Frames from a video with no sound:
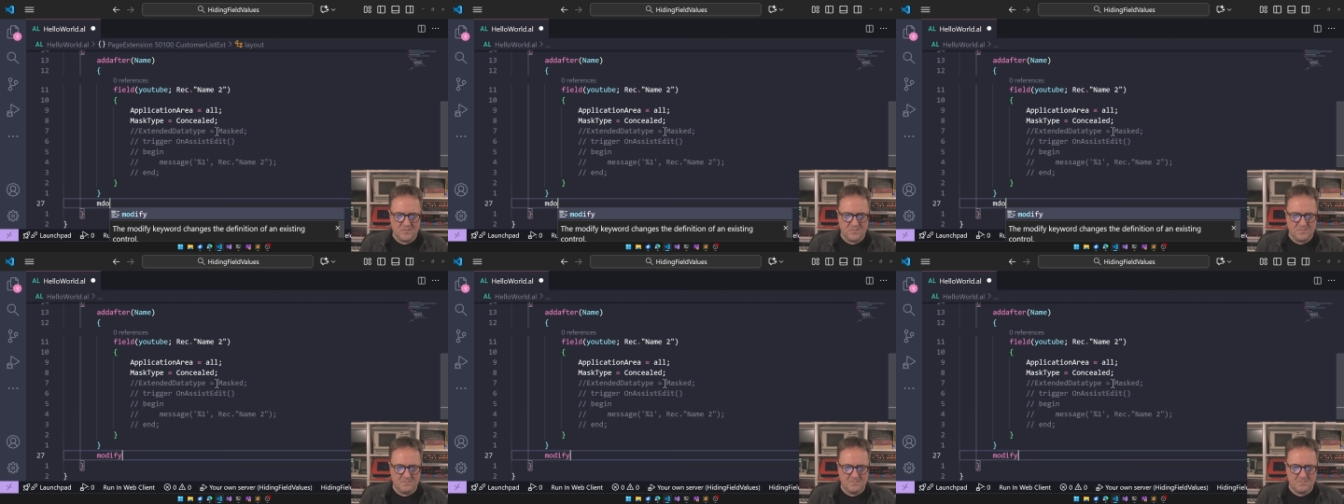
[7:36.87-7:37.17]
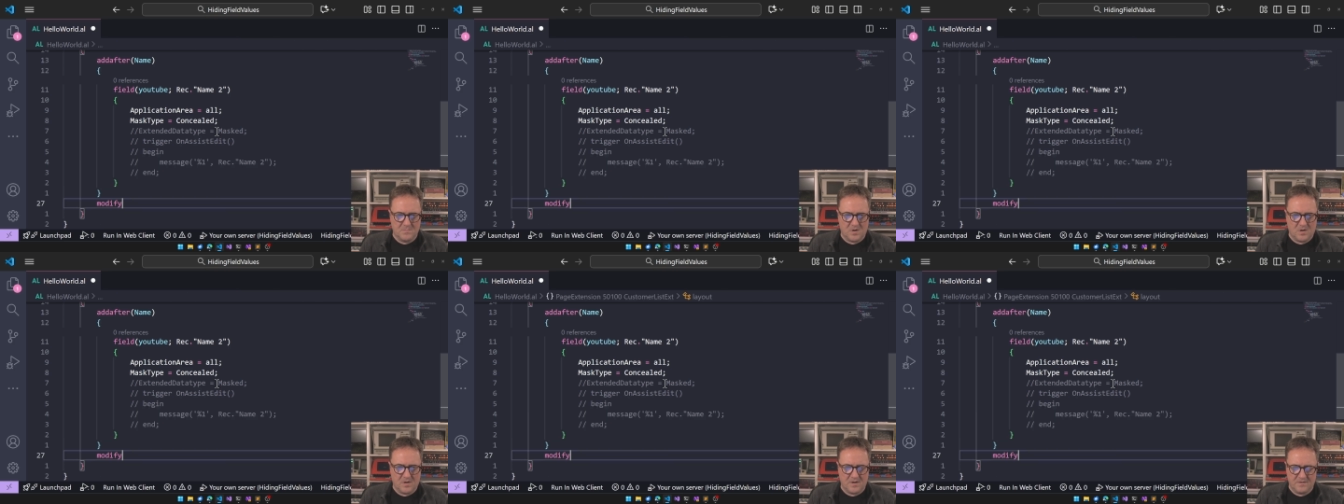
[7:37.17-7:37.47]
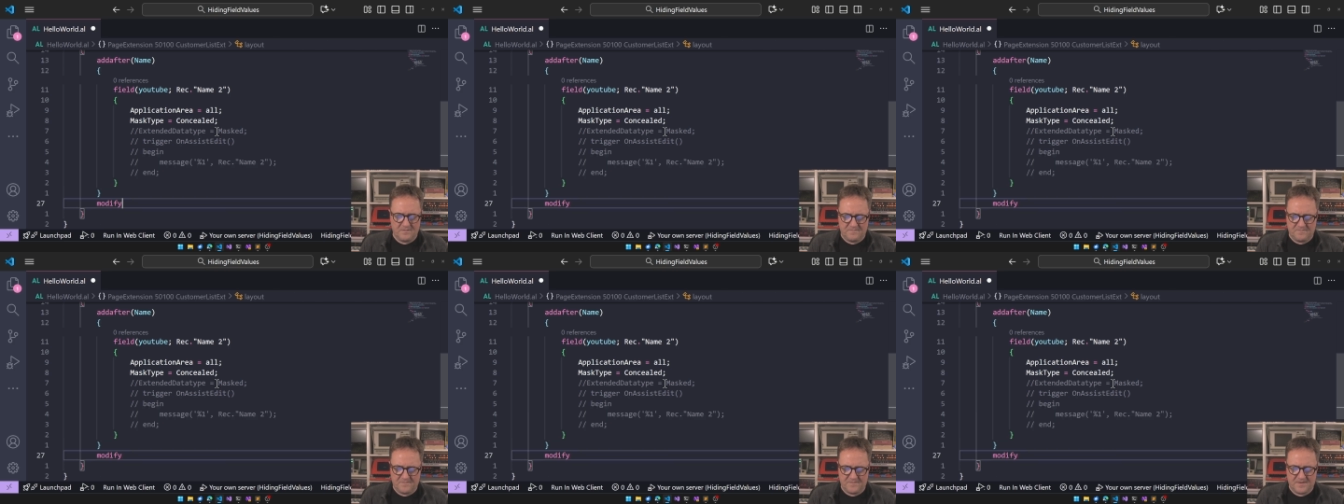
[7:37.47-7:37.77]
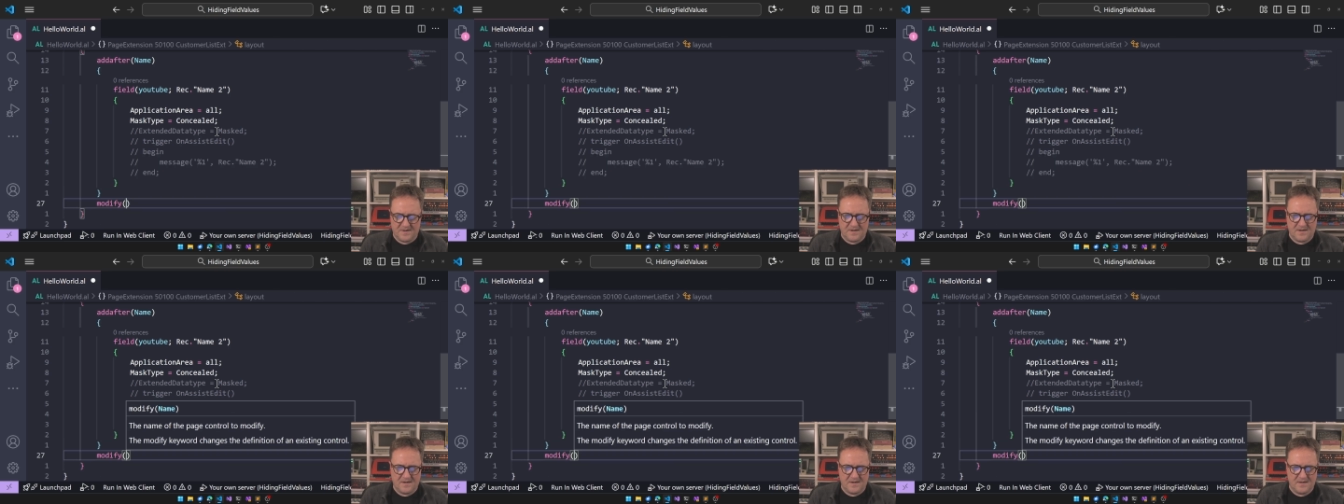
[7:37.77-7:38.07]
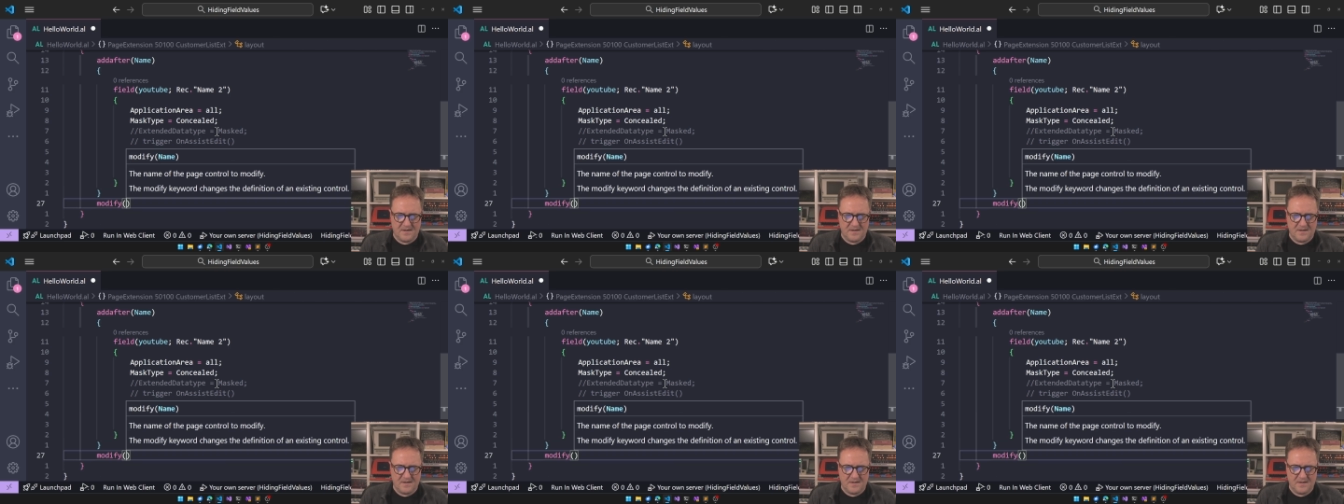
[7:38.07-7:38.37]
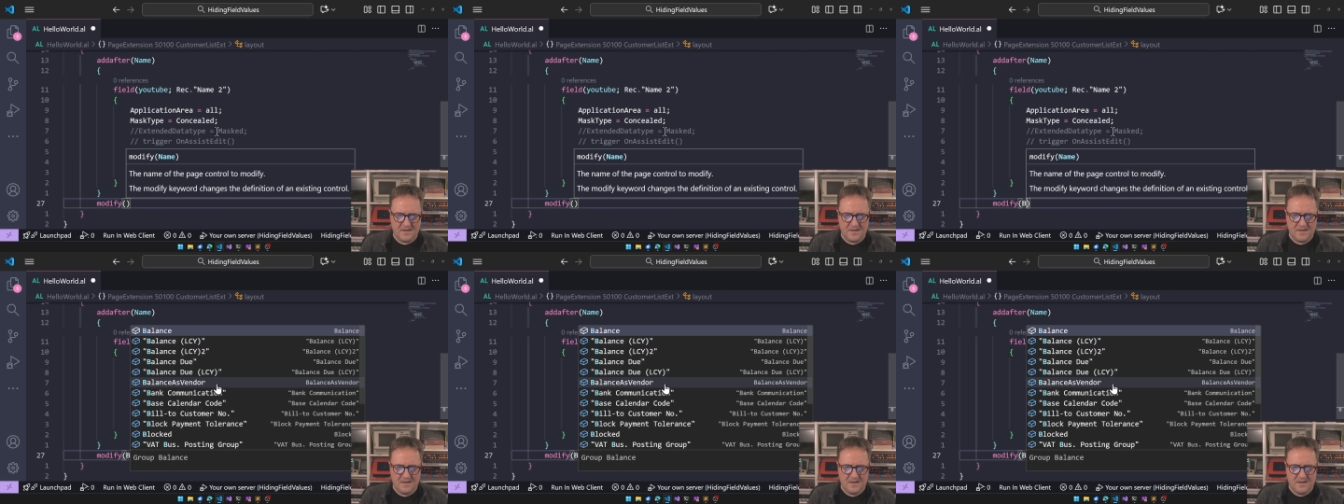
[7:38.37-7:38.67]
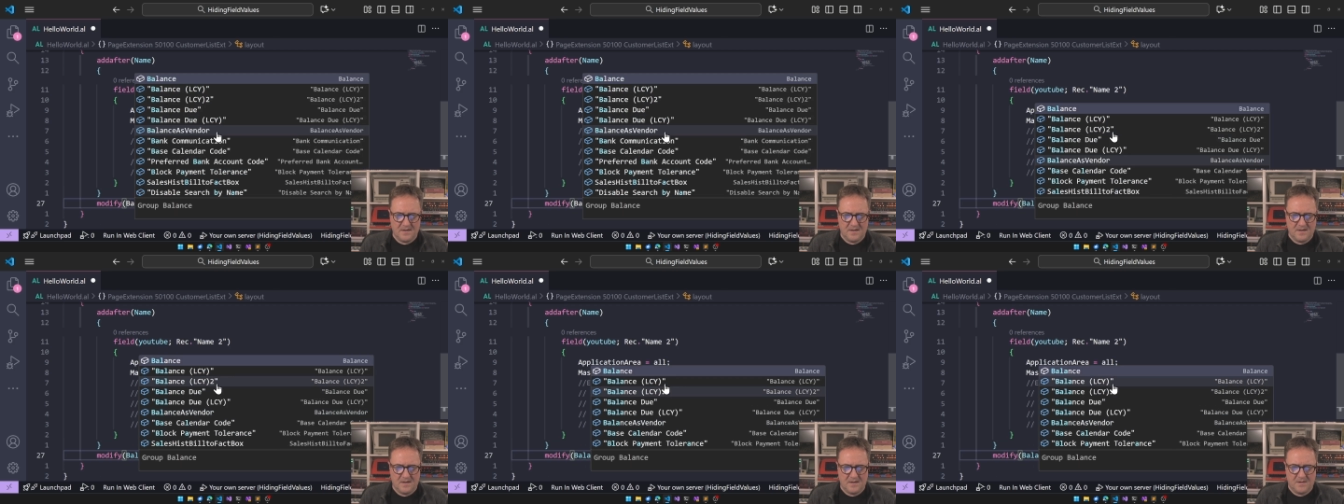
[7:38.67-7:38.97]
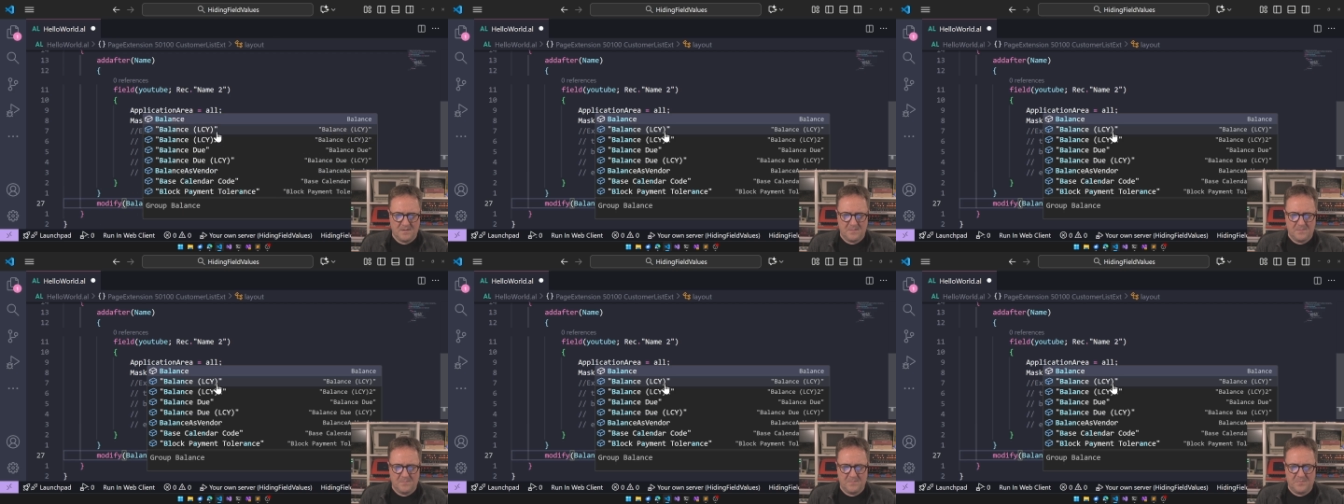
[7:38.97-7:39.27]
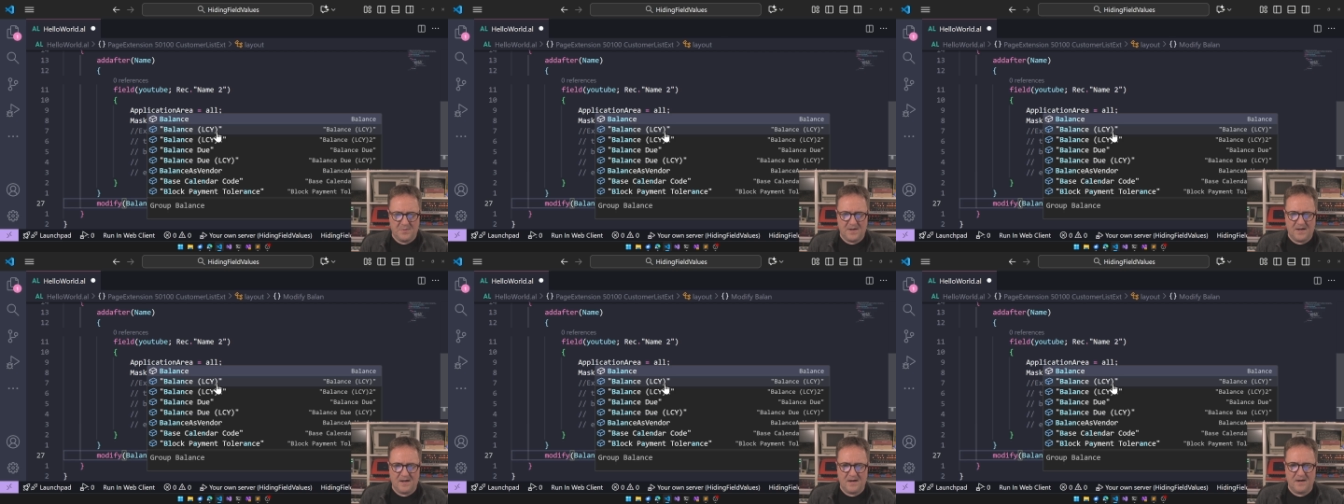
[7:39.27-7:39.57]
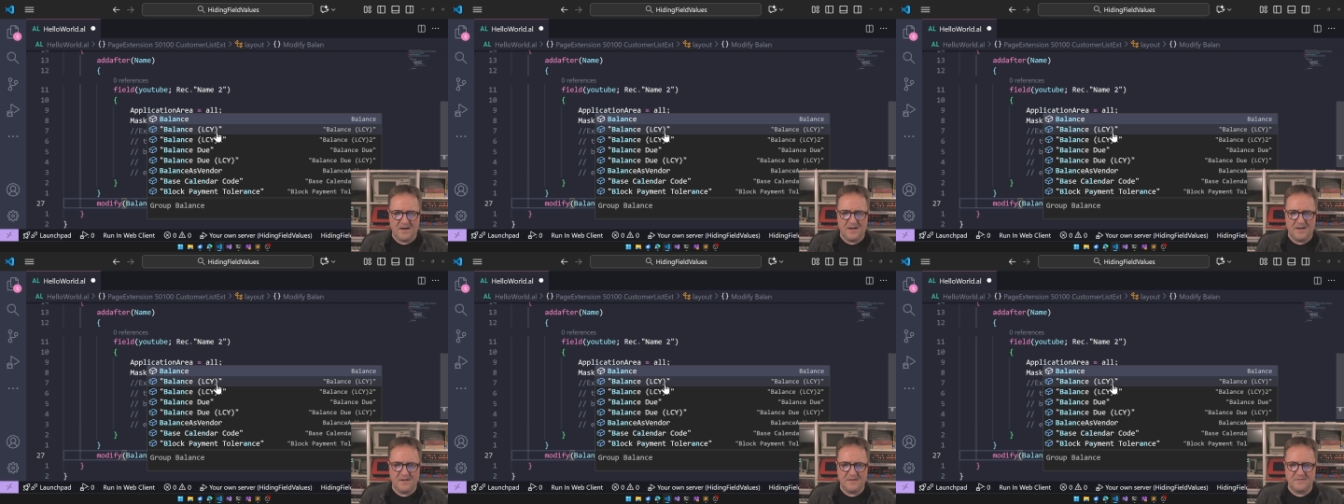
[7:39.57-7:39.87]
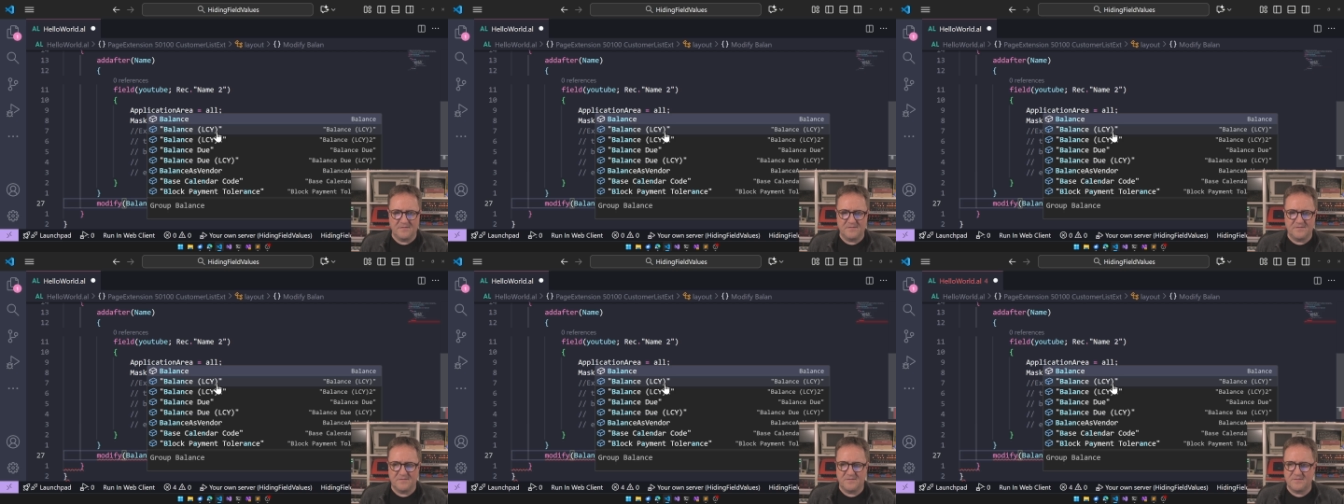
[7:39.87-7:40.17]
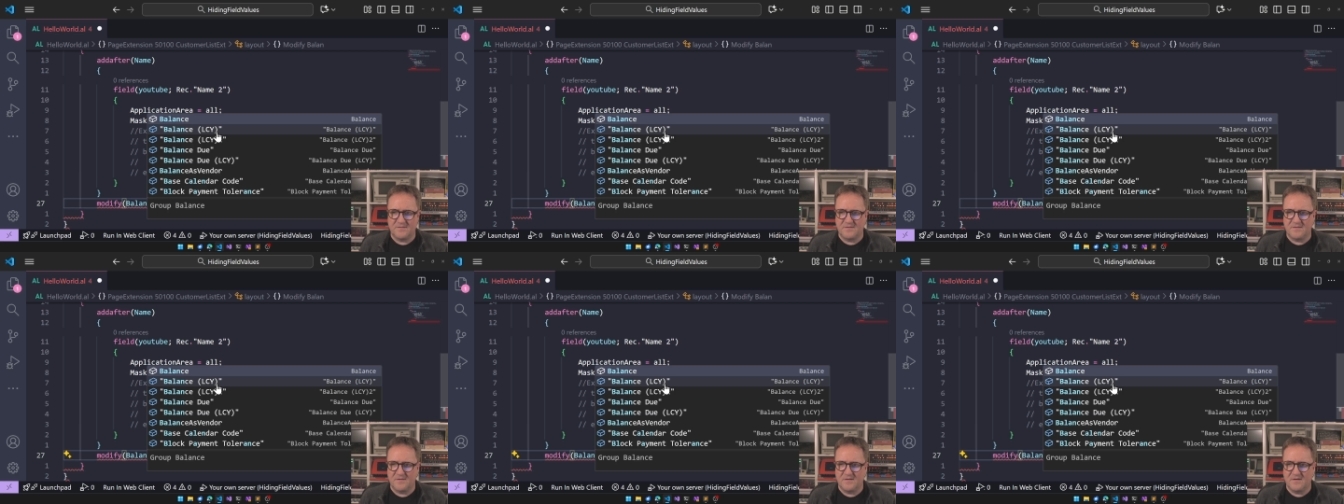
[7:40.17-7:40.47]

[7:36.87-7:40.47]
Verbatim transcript: modify balance.